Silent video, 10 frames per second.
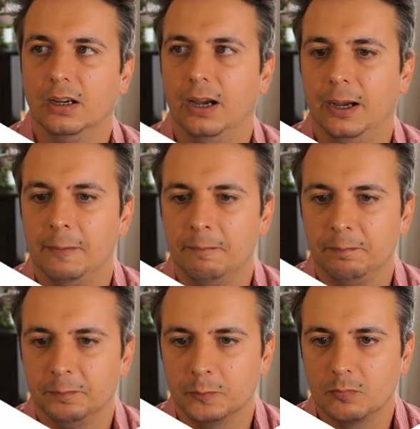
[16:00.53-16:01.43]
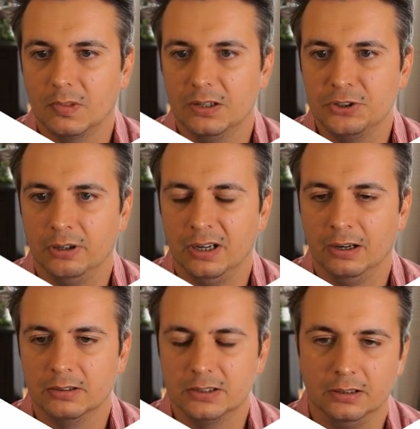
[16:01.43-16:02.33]
out
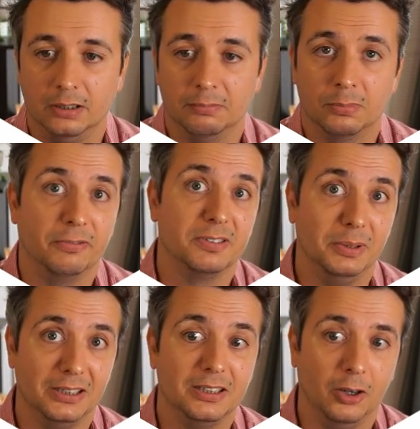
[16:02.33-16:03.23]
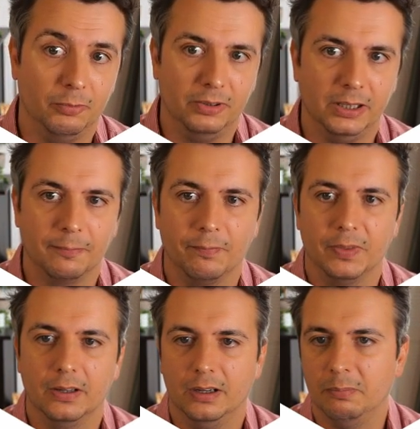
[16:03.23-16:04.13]
profitability, hopefully,
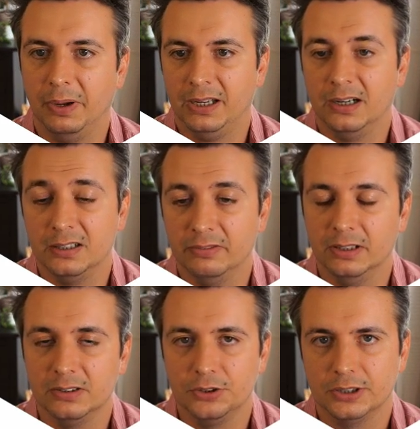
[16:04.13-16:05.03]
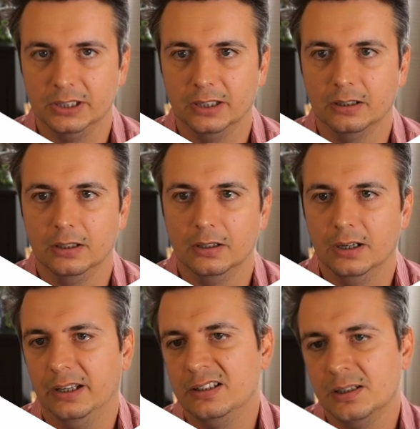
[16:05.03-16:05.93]
and paying out dividends usually.
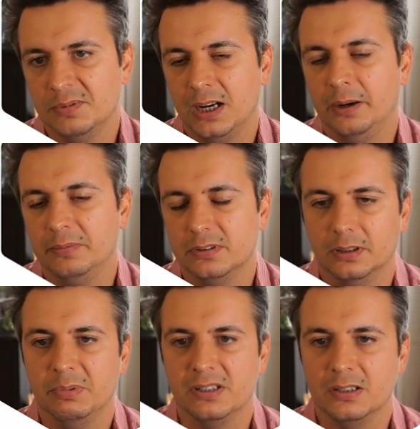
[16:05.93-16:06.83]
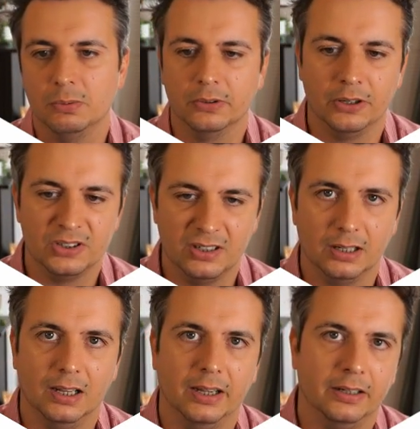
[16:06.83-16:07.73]
And then sometimes a business will go into
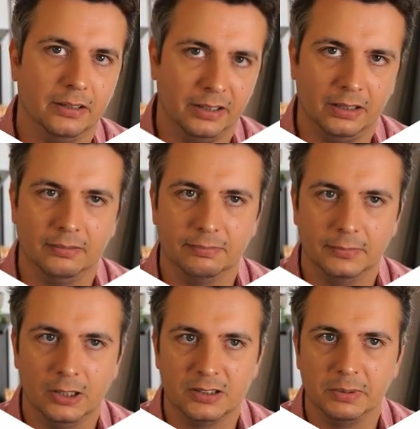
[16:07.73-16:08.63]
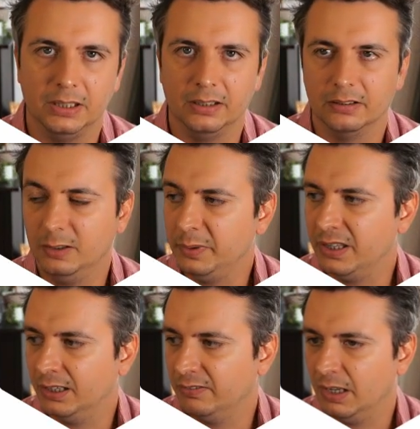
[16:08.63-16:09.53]
decline, and then ultimately it'll be the
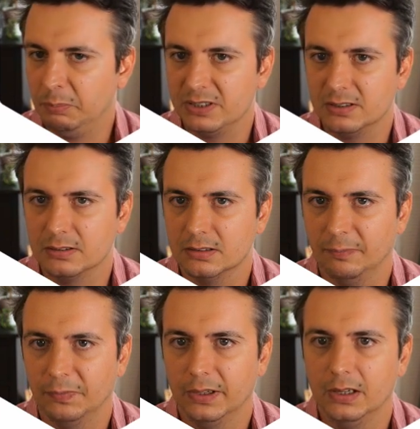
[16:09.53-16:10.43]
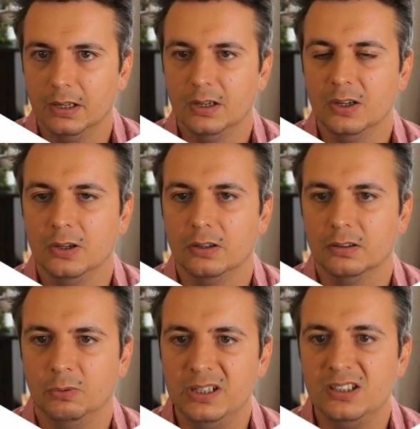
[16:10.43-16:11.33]
end of that business.
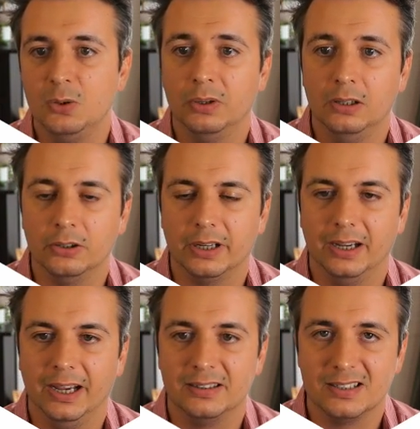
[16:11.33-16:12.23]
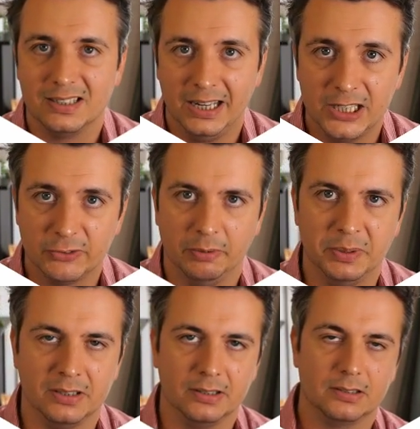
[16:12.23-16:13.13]
The reason you want to look at the stage of a
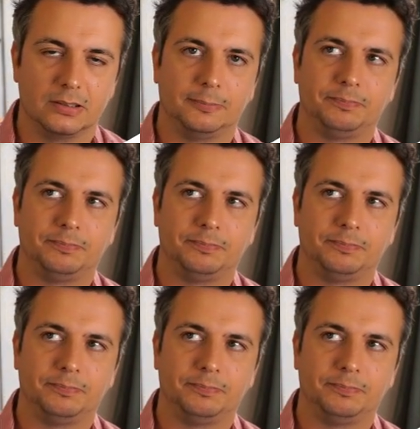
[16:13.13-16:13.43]
business